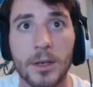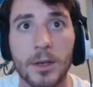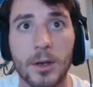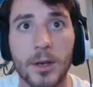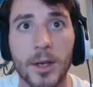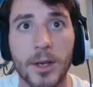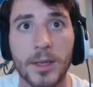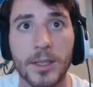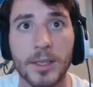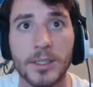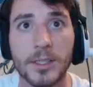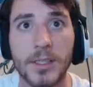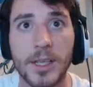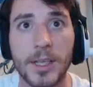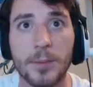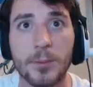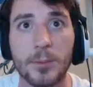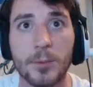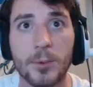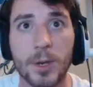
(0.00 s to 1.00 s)
let's just keep
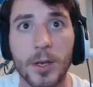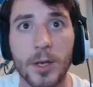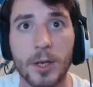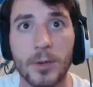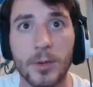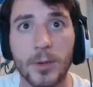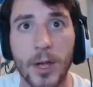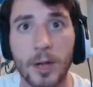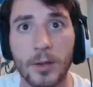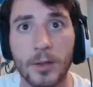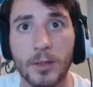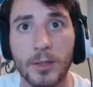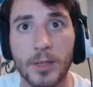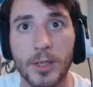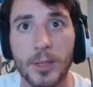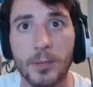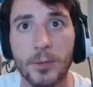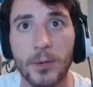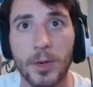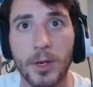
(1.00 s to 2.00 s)
running around.
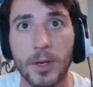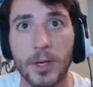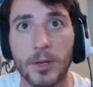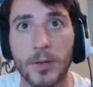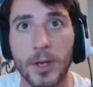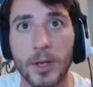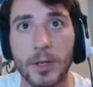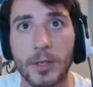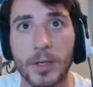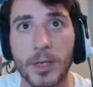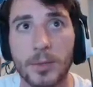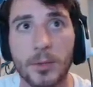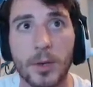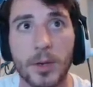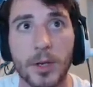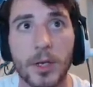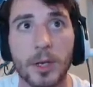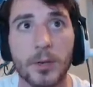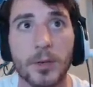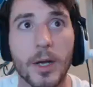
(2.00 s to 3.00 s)
Keep running around. Keep
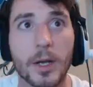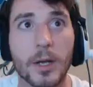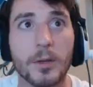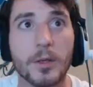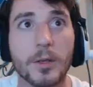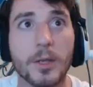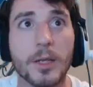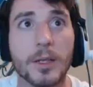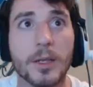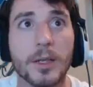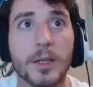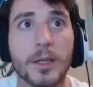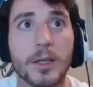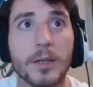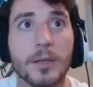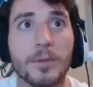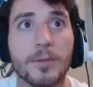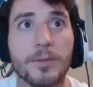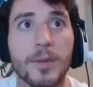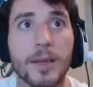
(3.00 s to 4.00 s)
running around. And then
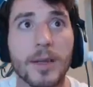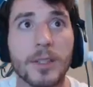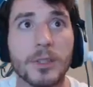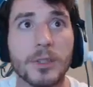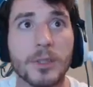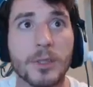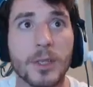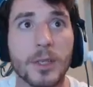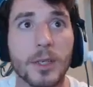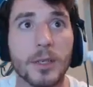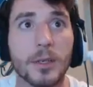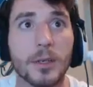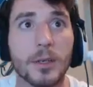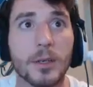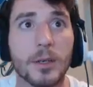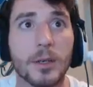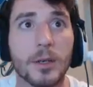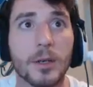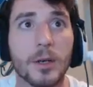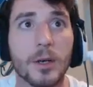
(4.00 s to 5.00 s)
eventually,
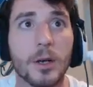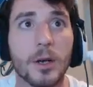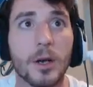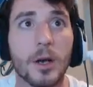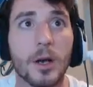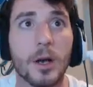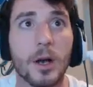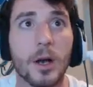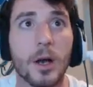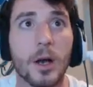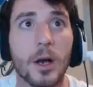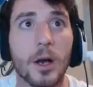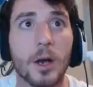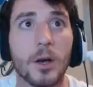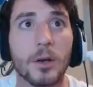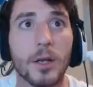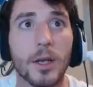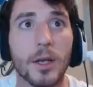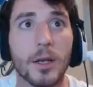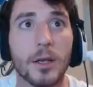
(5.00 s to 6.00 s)
I'll
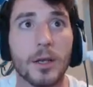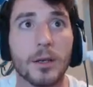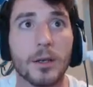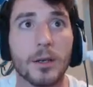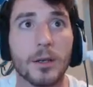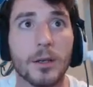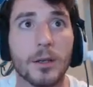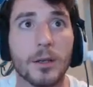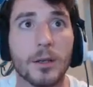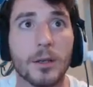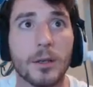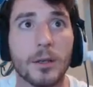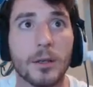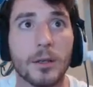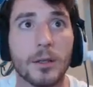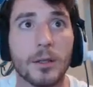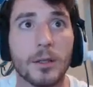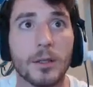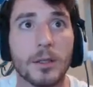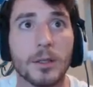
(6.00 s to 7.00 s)
get...
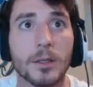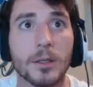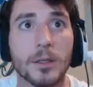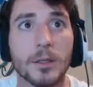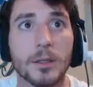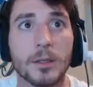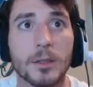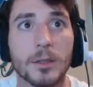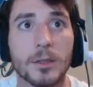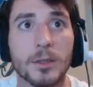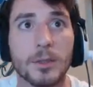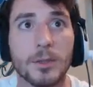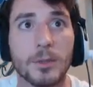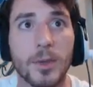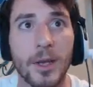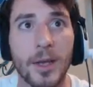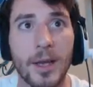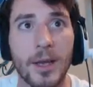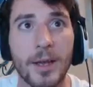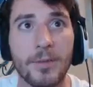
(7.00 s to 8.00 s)
do I
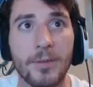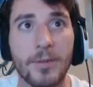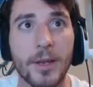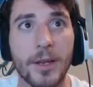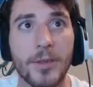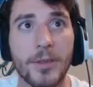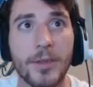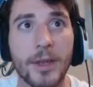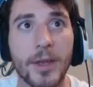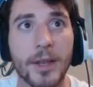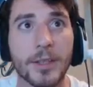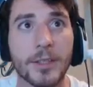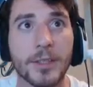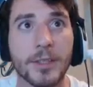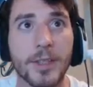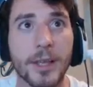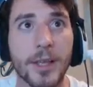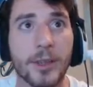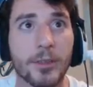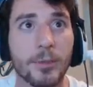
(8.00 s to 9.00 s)
have anything I just,
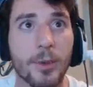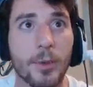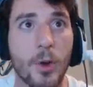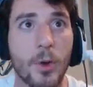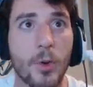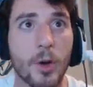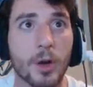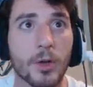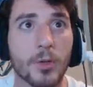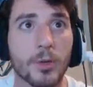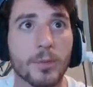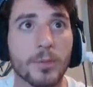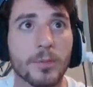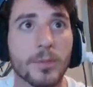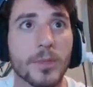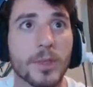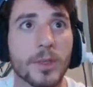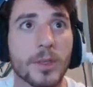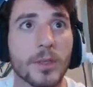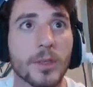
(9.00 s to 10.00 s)
like, throw on them?
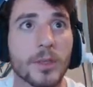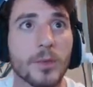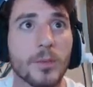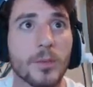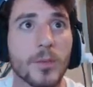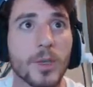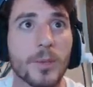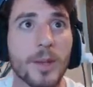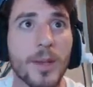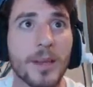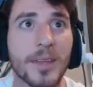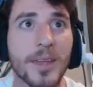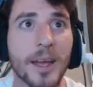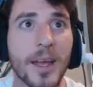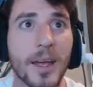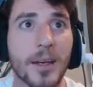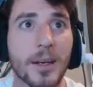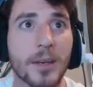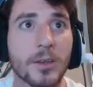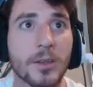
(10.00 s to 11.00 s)
What about
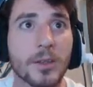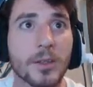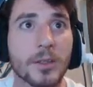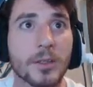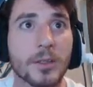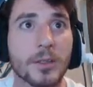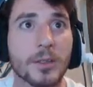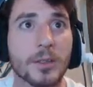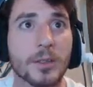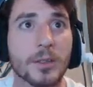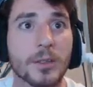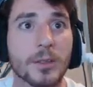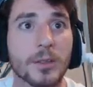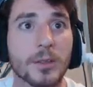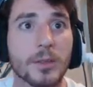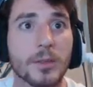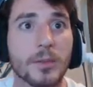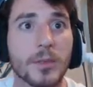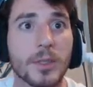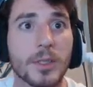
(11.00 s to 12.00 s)
that?
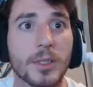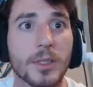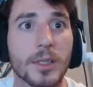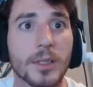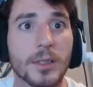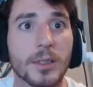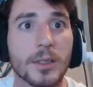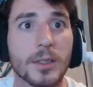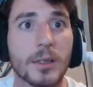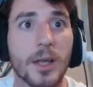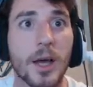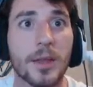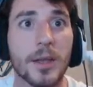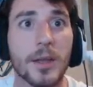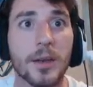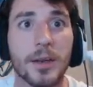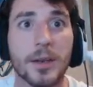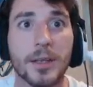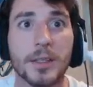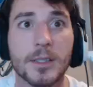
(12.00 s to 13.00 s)
What is this? Ah, there
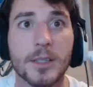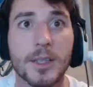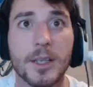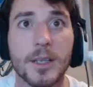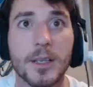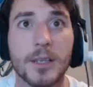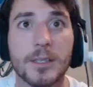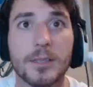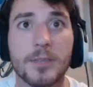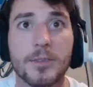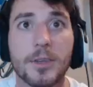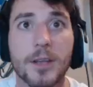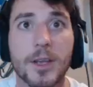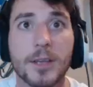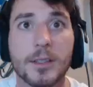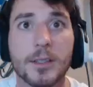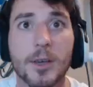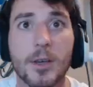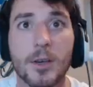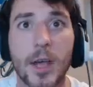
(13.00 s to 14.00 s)
it is. The adhesive
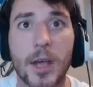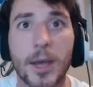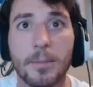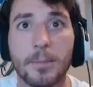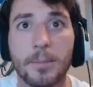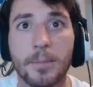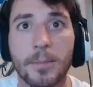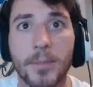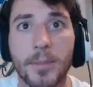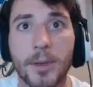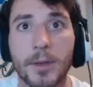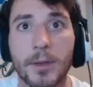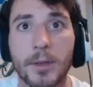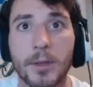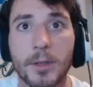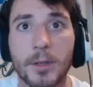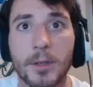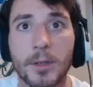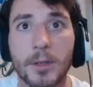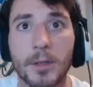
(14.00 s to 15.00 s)
grenades. Okay.
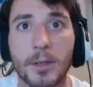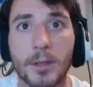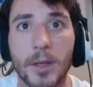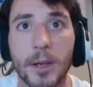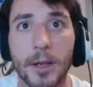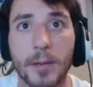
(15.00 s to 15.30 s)
There.